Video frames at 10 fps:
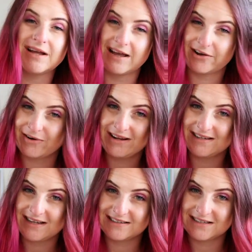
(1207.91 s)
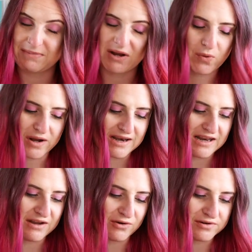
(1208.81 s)
And green tends to be quite
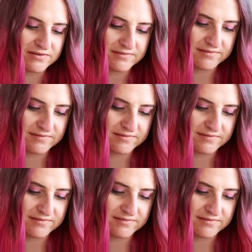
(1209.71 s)
neon.